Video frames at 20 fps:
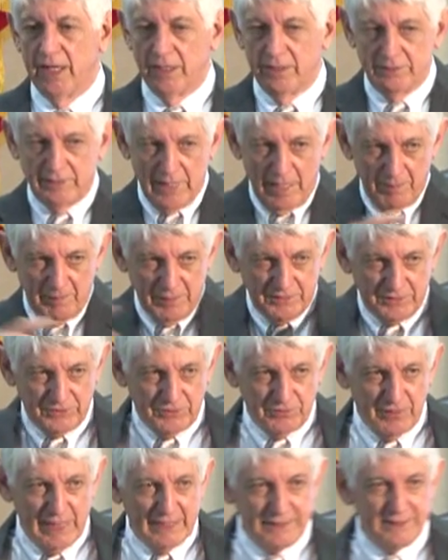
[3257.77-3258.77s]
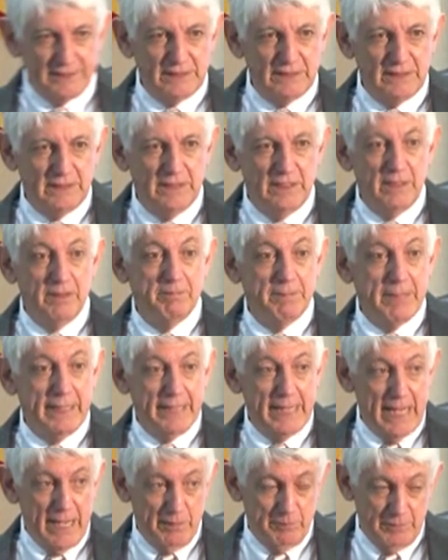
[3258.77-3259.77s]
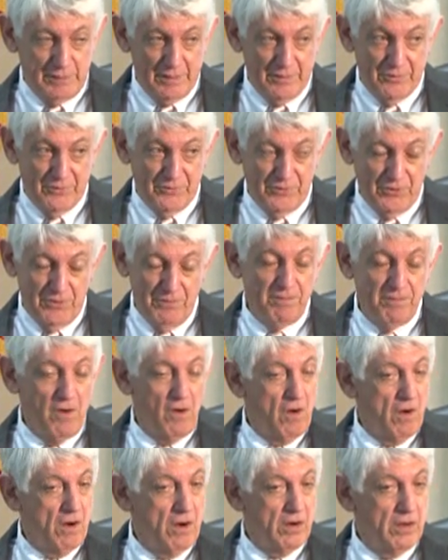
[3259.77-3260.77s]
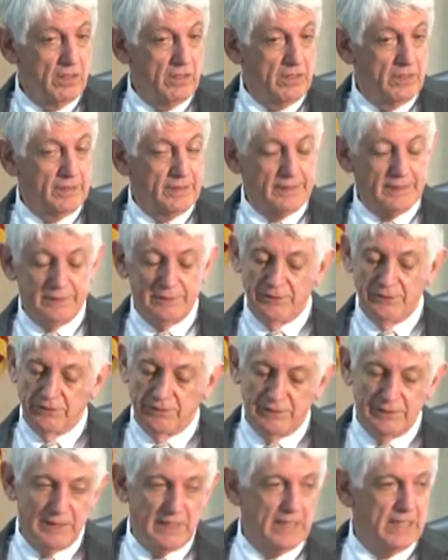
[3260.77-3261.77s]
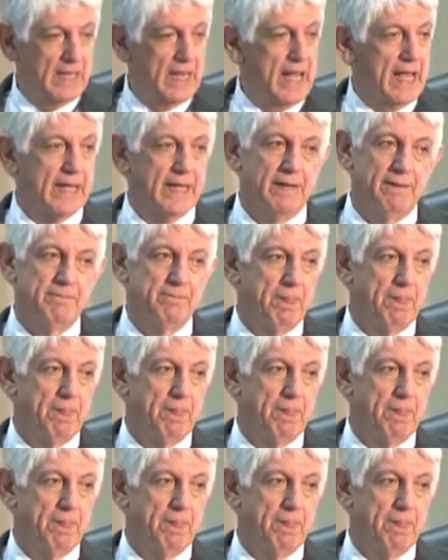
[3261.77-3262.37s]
because I'll be stretching my damages too far and the jury doesn't like it.